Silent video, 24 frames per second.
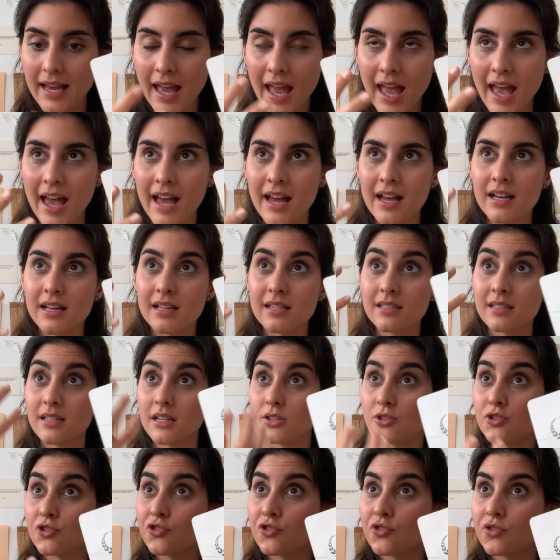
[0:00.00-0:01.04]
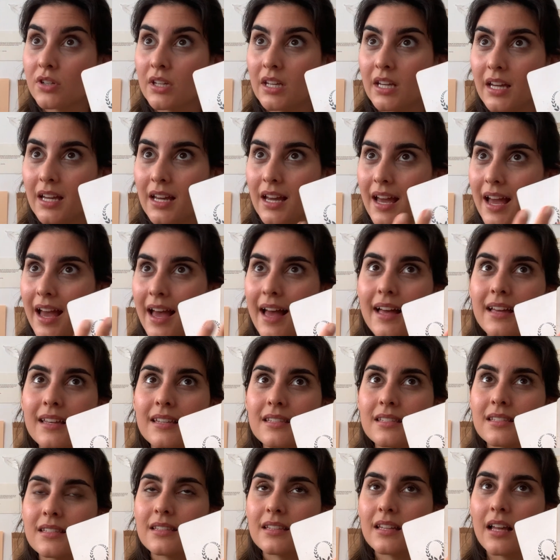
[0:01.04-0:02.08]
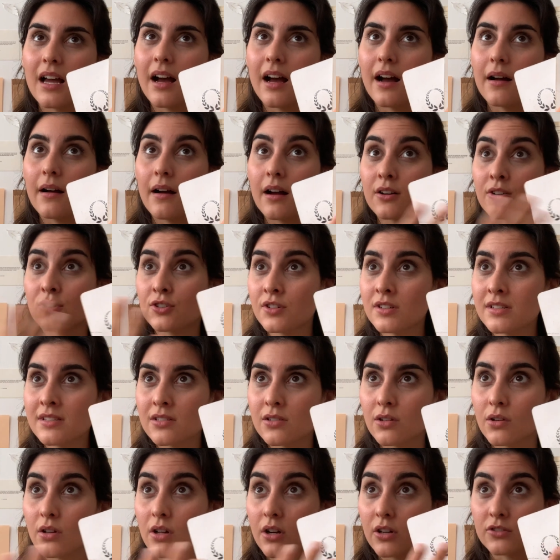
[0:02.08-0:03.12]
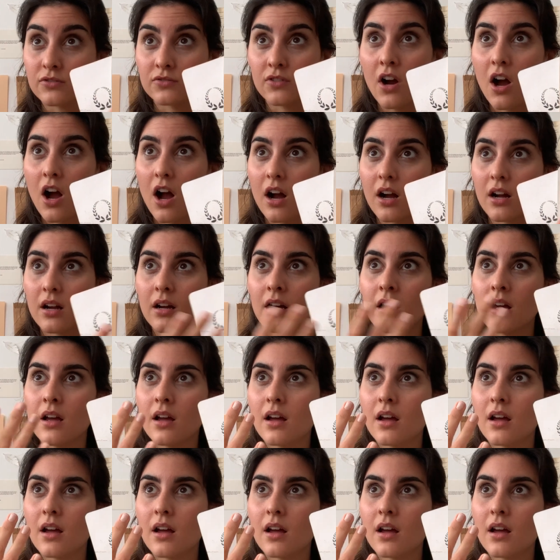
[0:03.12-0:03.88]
as a tree, as a crystal, a rock,